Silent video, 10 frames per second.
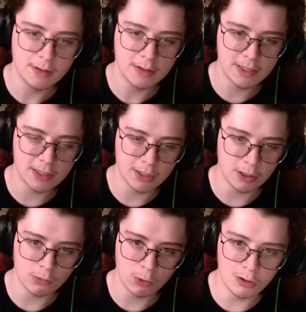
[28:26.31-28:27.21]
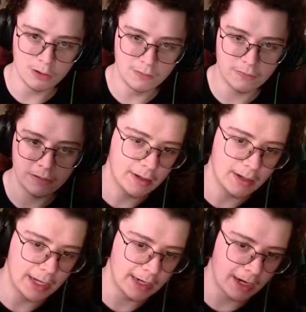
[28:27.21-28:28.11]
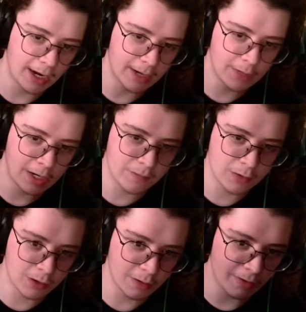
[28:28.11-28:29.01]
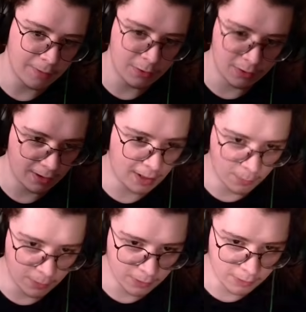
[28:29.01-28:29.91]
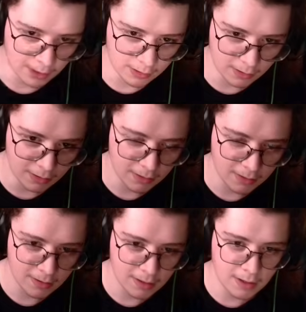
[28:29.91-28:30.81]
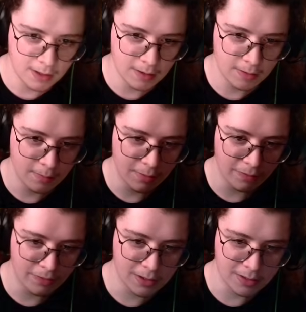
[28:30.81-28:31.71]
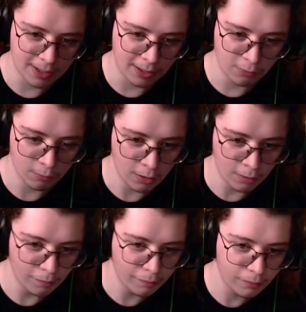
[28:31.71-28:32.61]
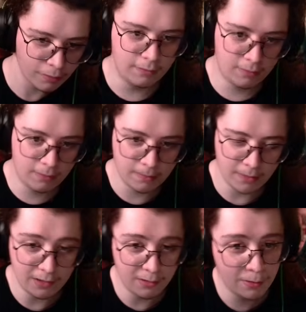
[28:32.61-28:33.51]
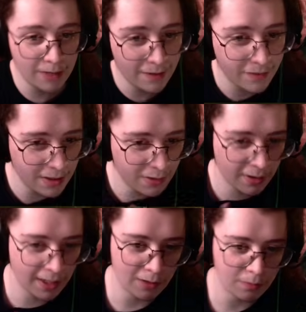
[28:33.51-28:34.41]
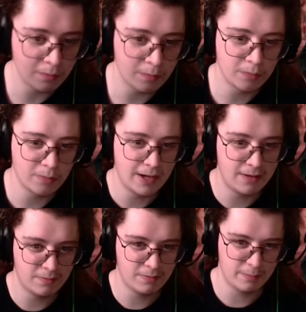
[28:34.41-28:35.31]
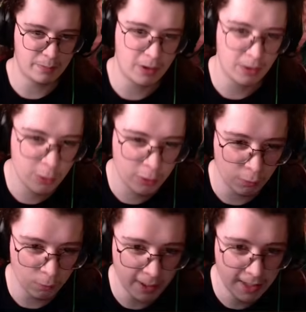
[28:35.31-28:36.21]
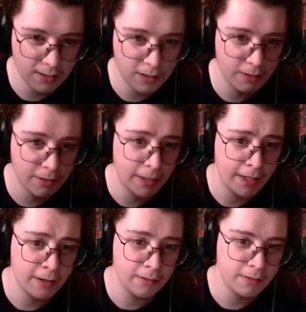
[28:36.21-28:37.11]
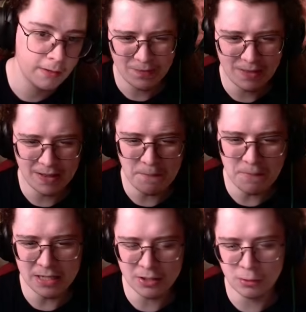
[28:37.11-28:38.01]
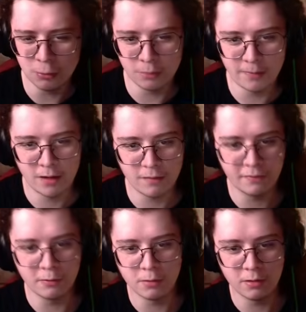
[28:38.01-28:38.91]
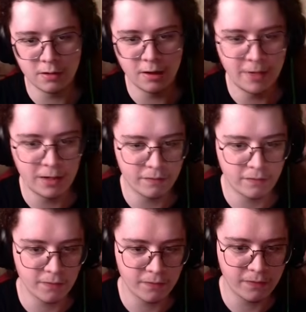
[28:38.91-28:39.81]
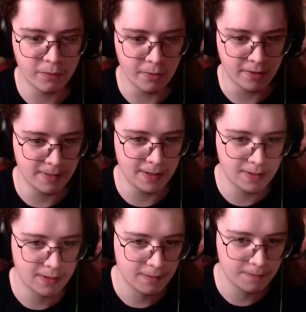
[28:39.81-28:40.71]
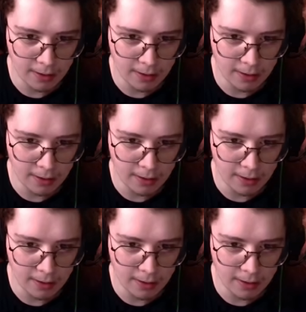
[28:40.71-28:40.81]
This is a grove. And I'm not even sure if I'm using that word correctly. But it feels like a grove. You do have these, like, partial rings going around. Minuscule amount of floor space.